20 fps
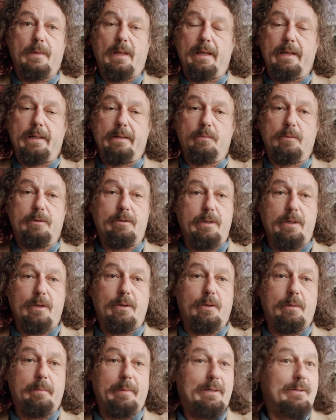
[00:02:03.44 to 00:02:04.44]
we're only
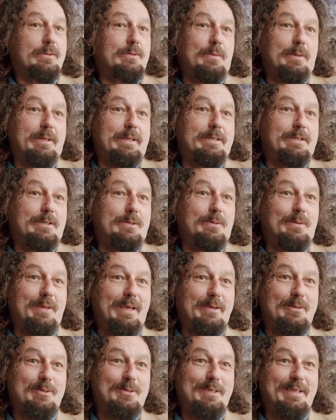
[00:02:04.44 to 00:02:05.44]
on about
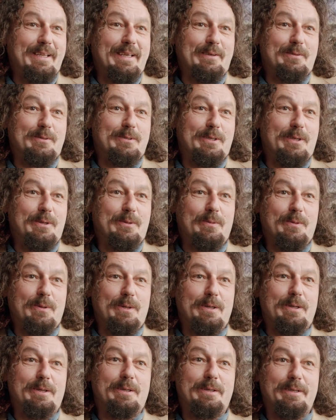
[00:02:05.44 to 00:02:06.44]
22,000 now.
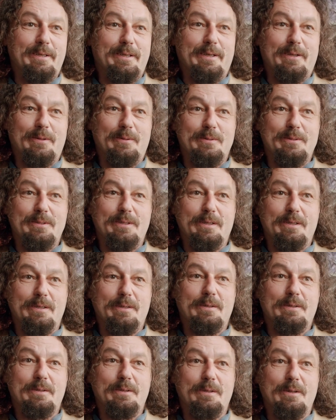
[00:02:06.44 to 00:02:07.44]
So,
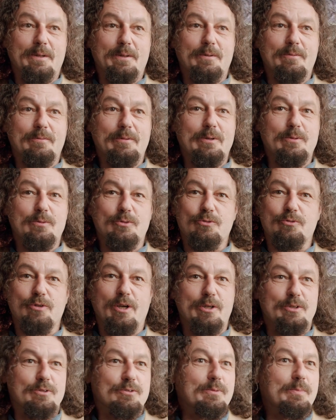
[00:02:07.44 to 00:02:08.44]
the real
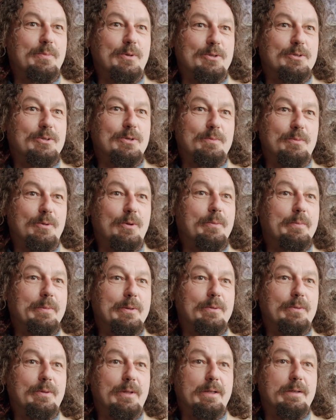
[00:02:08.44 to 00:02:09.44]
structure of Boscombe got
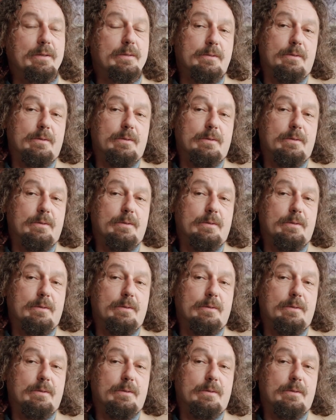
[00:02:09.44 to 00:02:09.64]
built then.